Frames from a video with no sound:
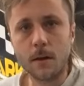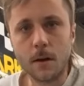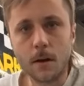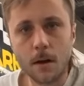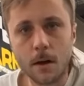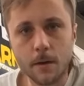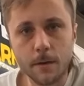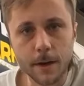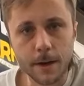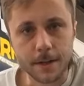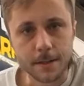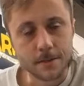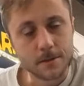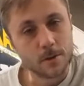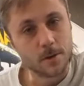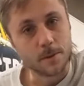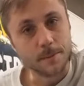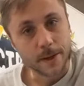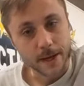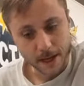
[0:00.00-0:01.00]
All right,
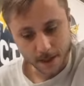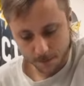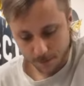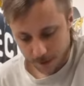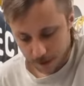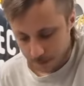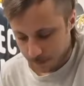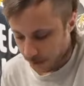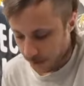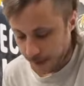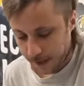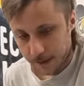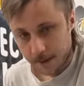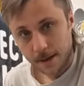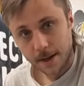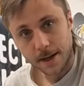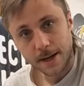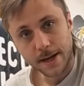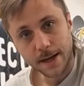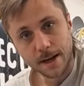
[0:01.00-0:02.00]
so I'm at my bike
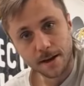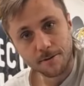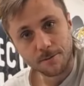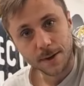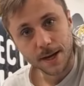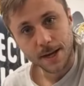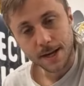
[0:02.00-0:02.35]
and I have my